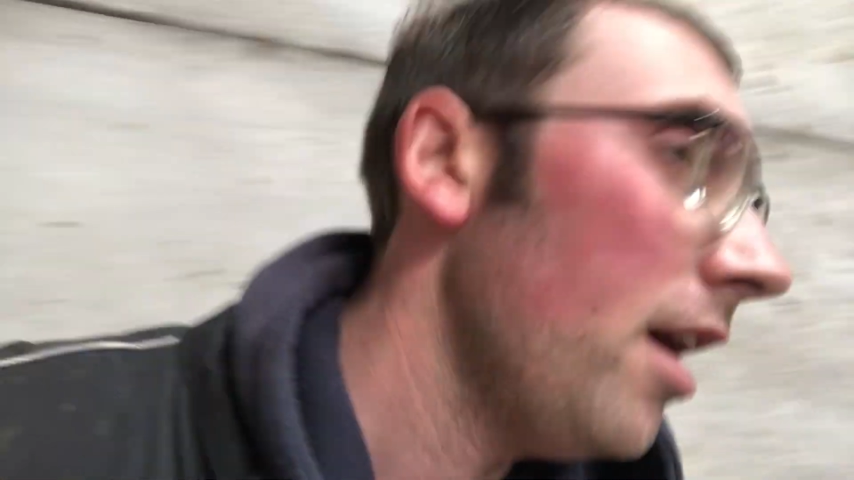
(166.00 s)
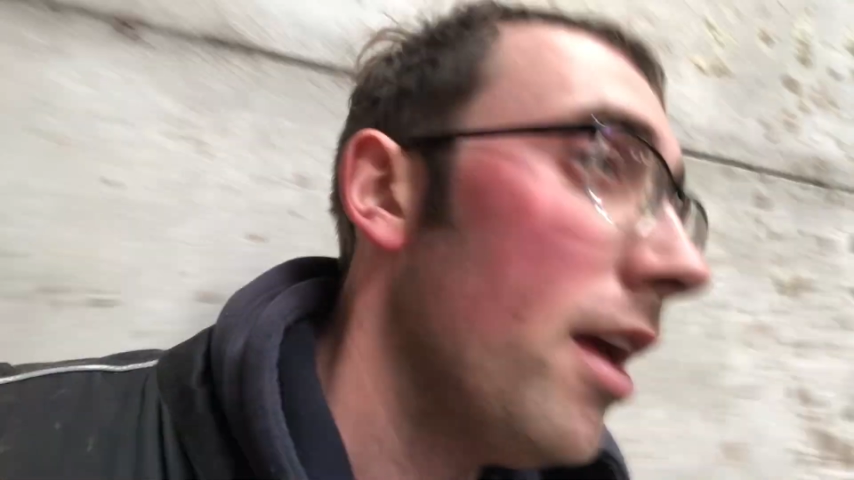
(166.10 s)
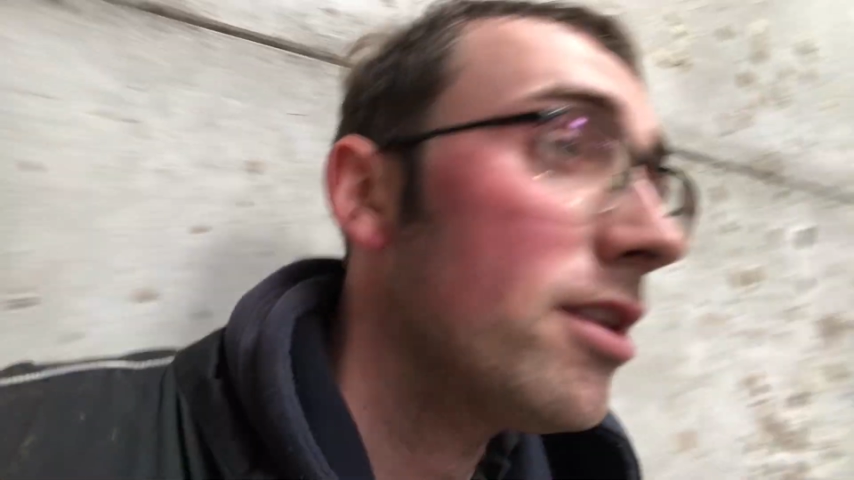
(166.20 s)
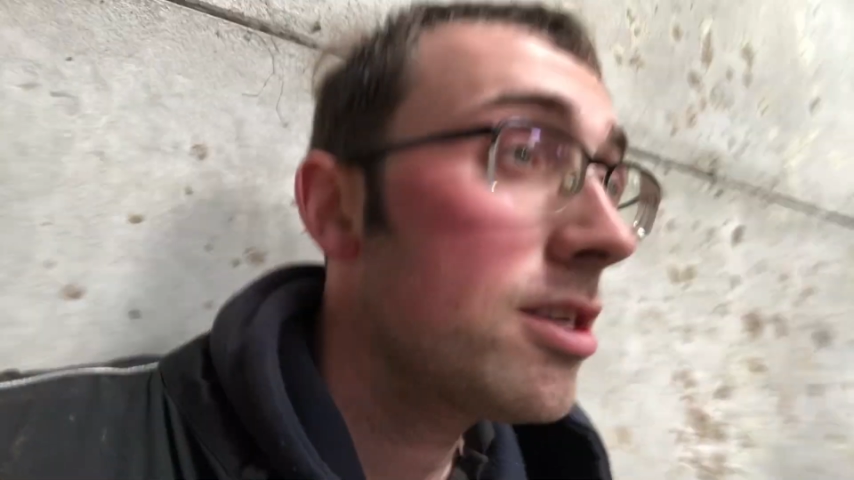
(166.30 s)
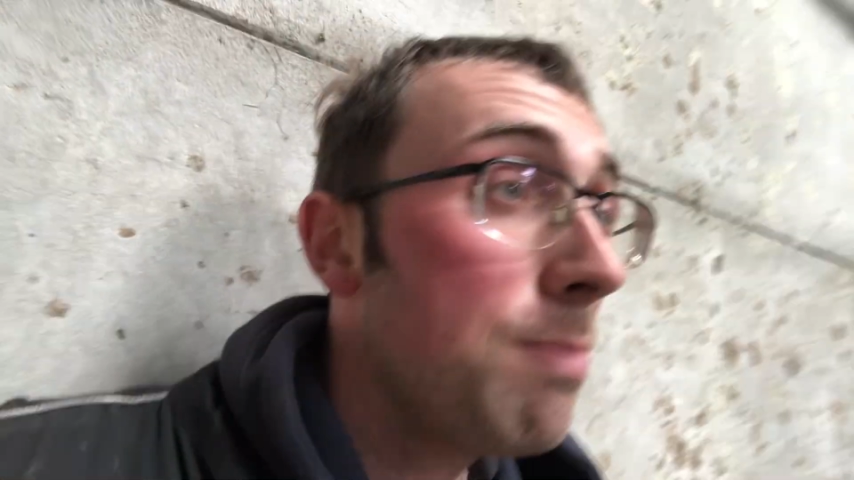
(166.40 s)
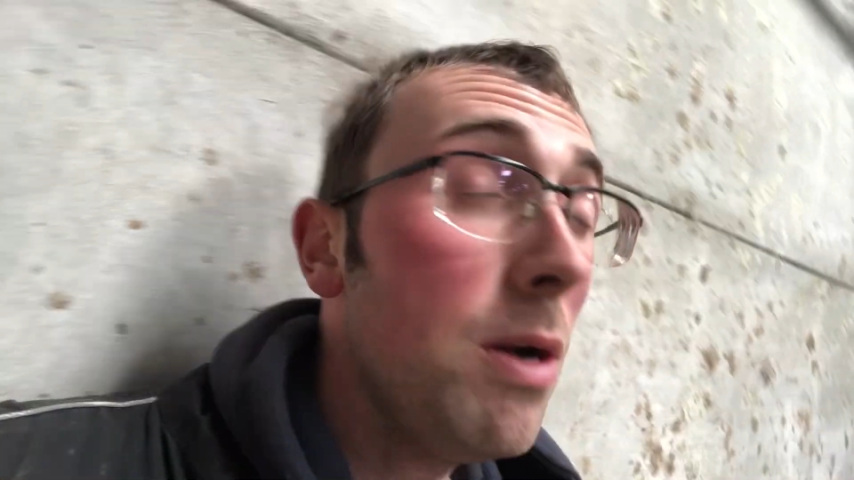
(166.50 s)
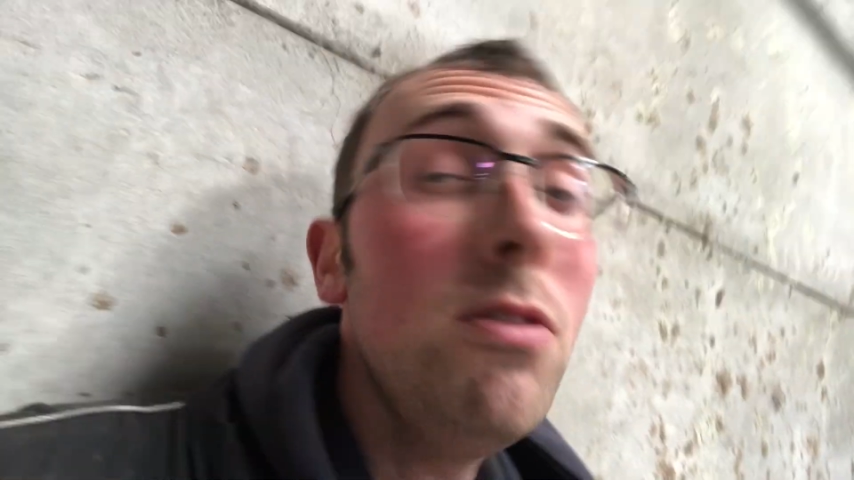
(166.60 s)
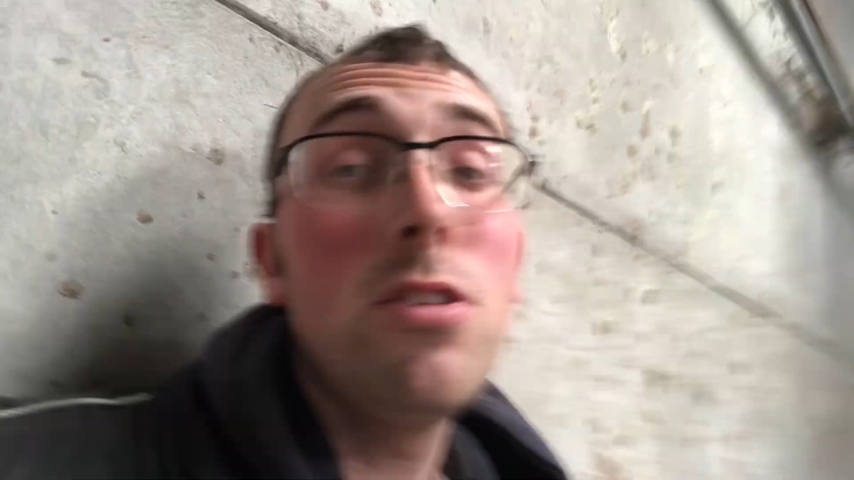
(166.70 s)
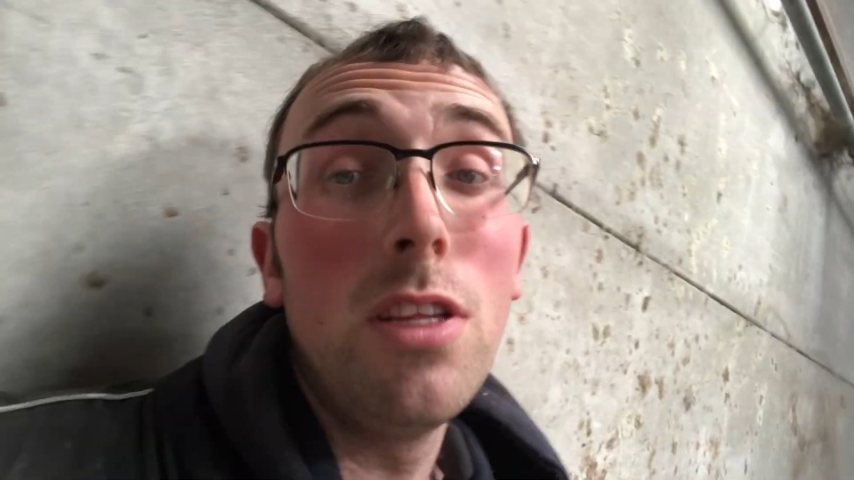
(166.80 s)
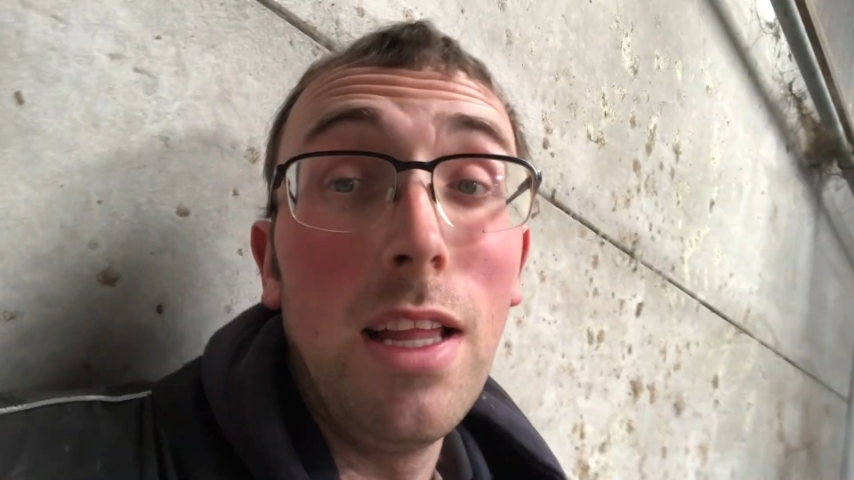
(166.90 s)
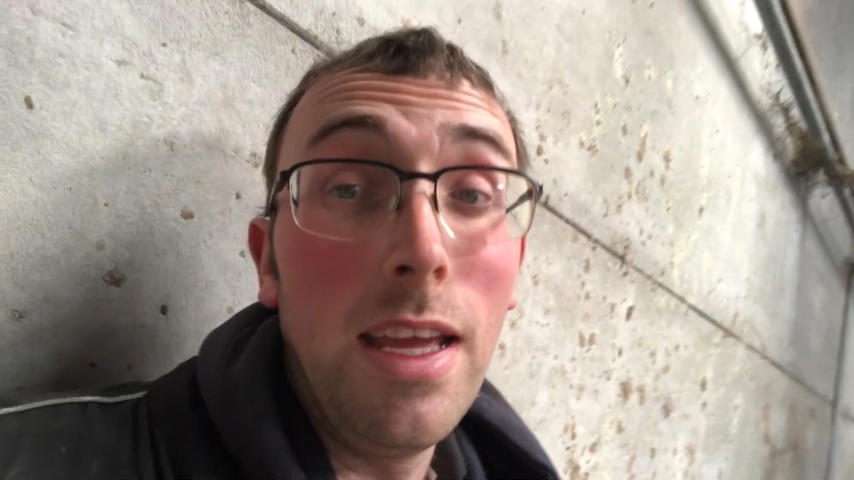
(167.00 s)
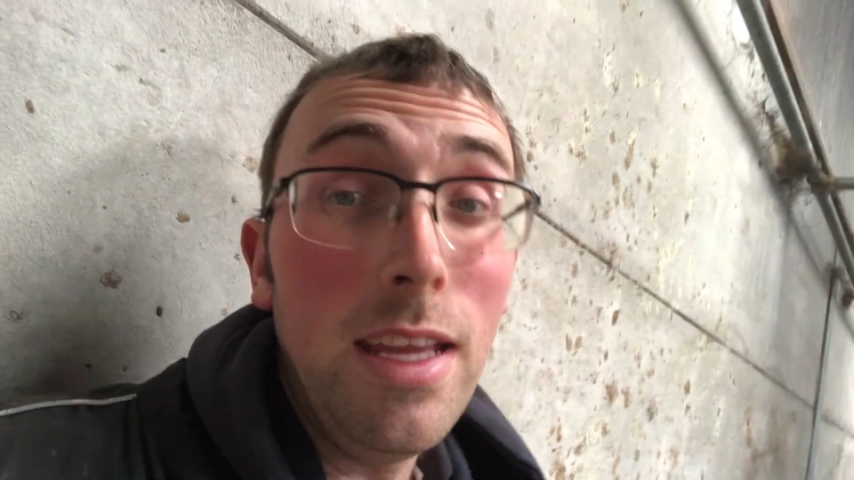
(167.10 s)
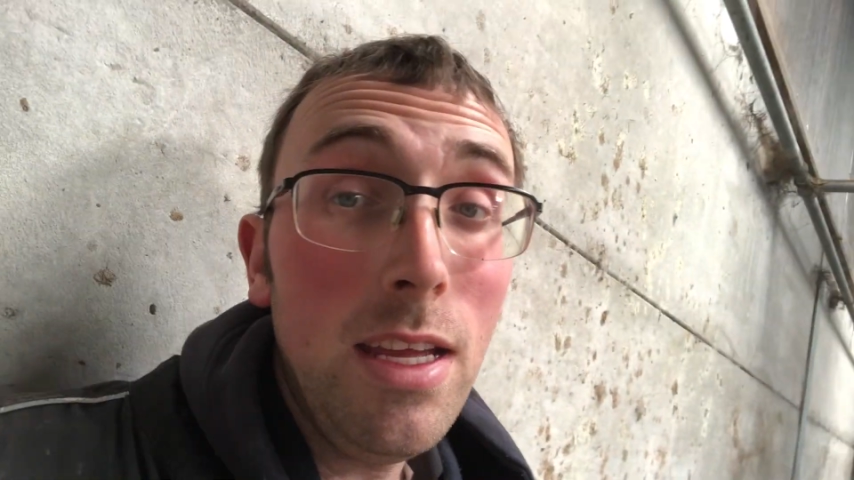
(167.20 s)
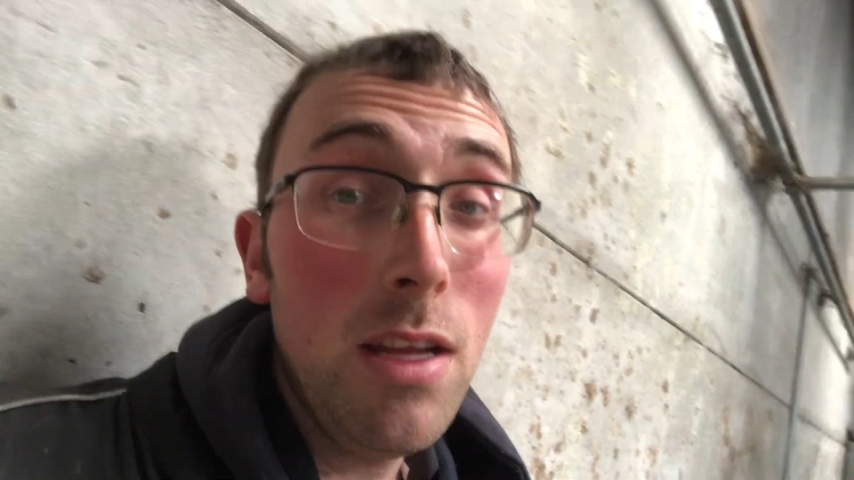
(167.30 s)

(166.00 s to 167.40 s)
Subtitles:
supposedly,